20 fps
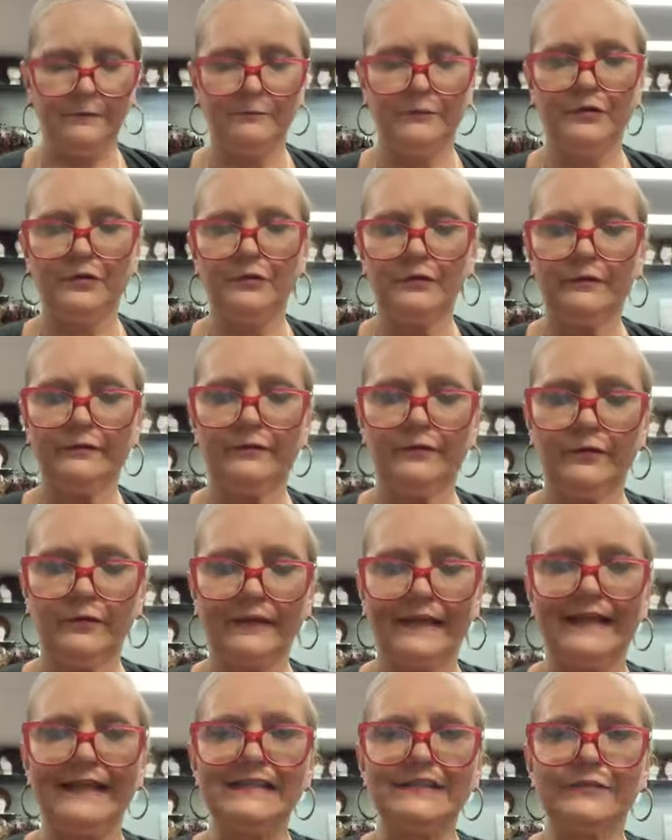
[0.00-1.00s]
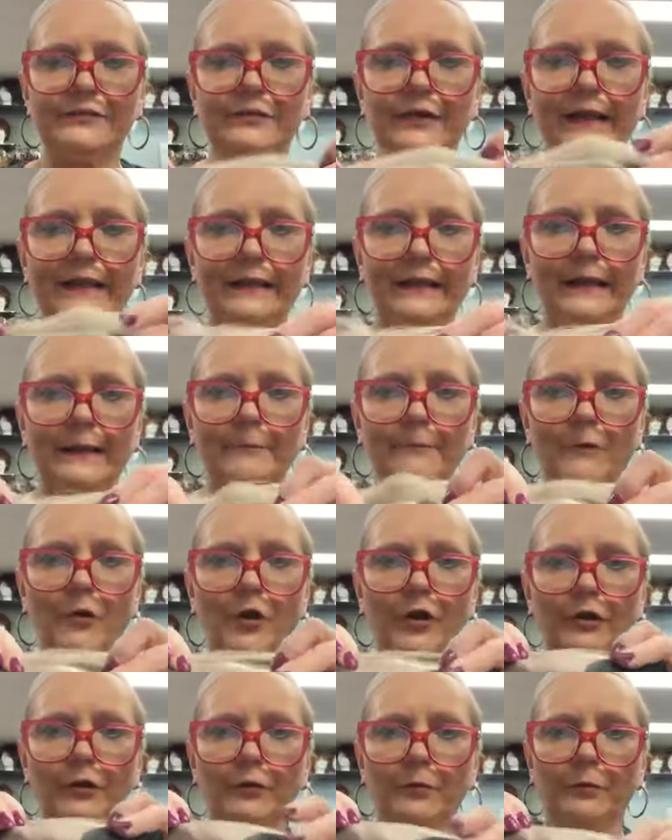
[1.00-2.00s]
Beautiful lace front and
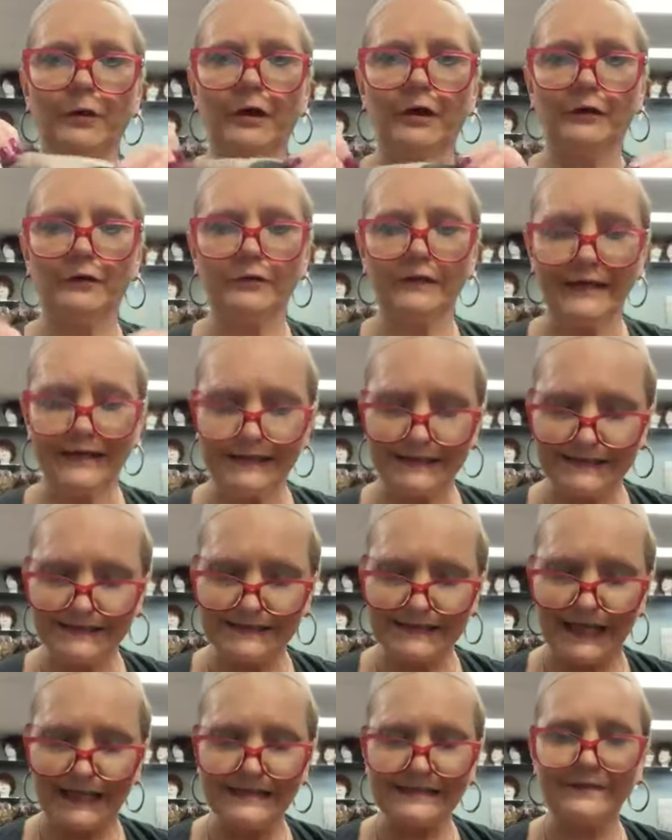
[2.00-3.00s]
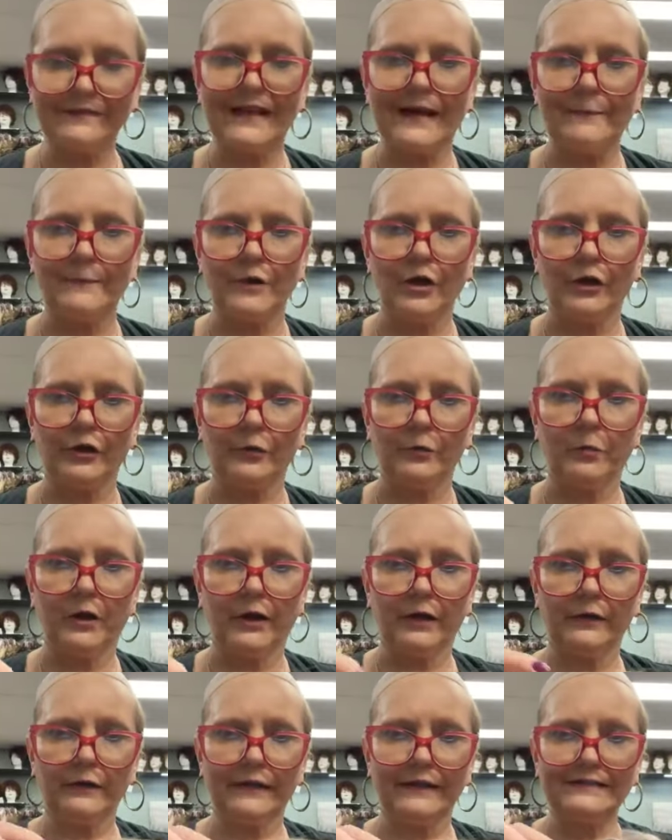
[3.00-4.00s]
mono part. Look at the size of that mono
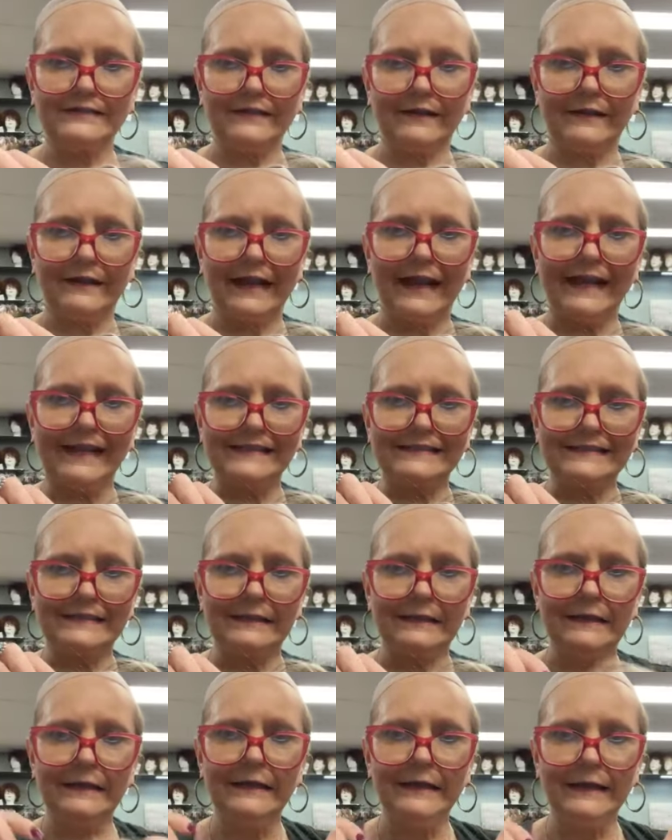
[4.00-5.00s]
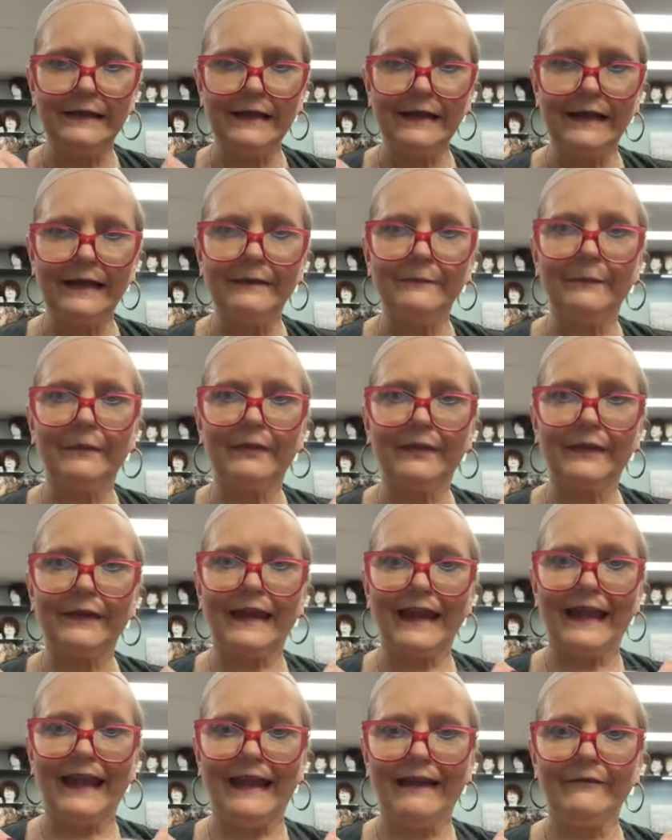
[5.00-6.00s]
part. It's a nice,
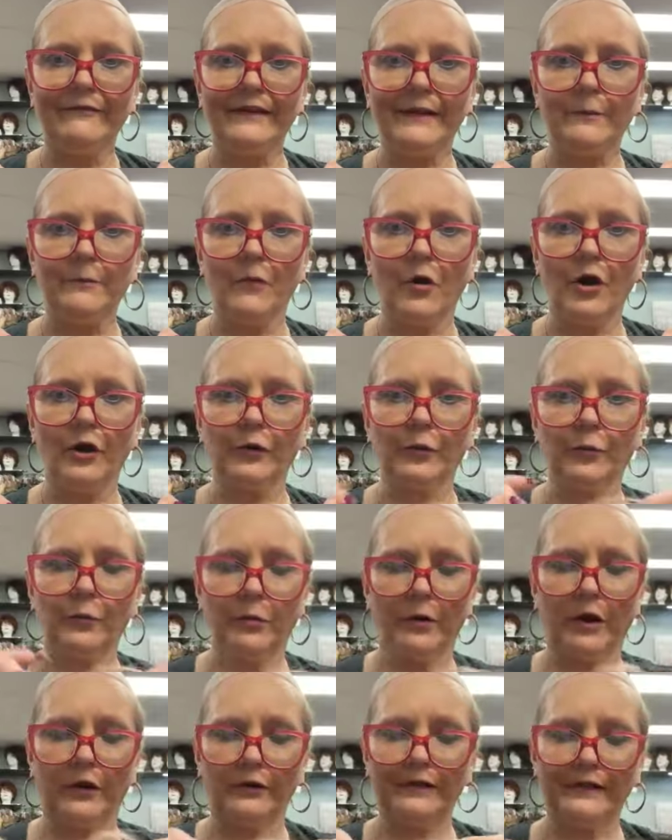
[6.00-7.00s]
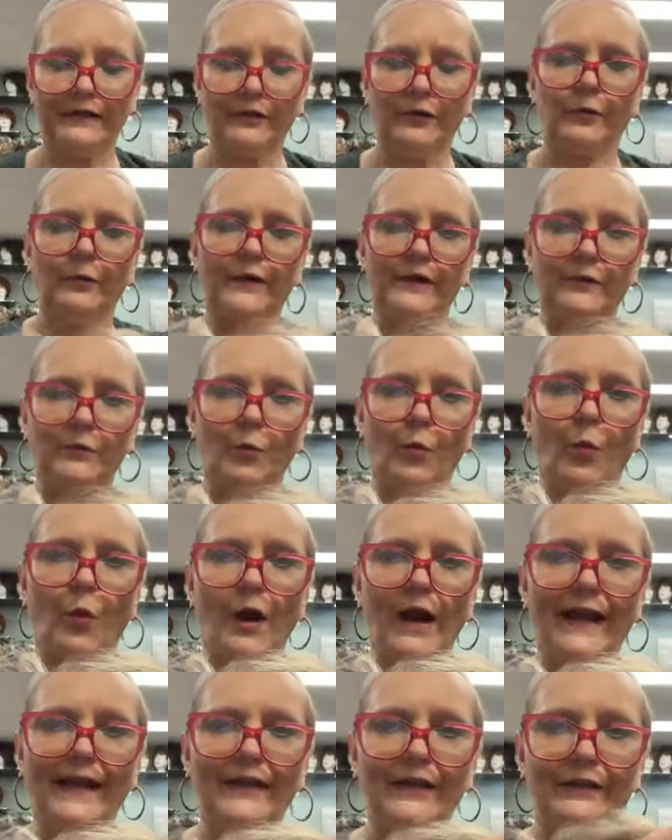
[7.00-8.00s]
heavy mono part. You know, it's
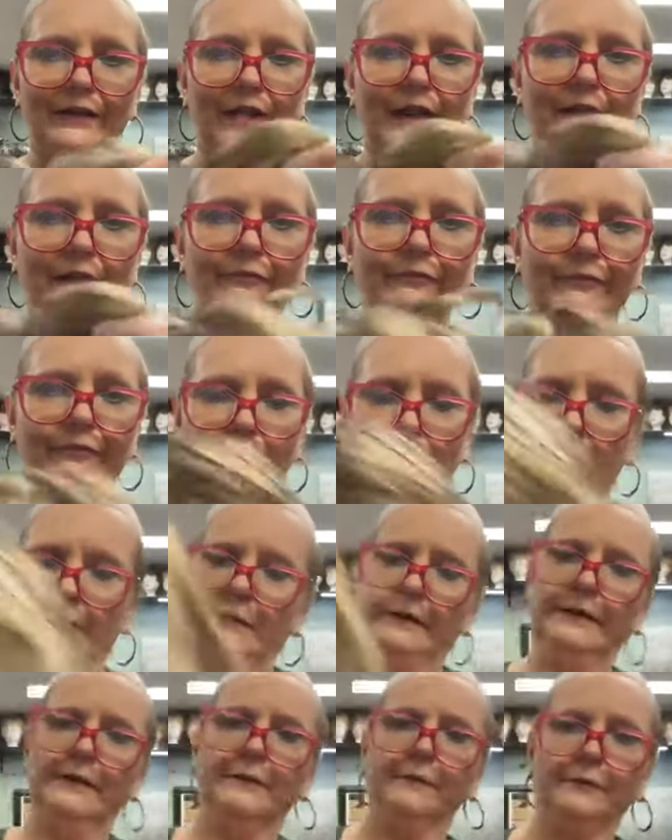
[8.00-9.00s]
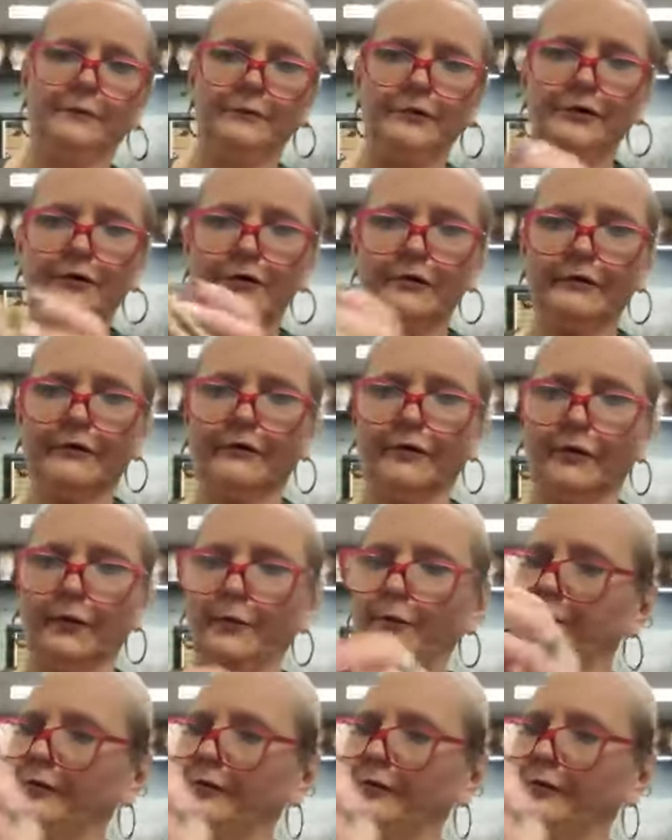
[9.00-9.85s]
wide enough. Beautiful,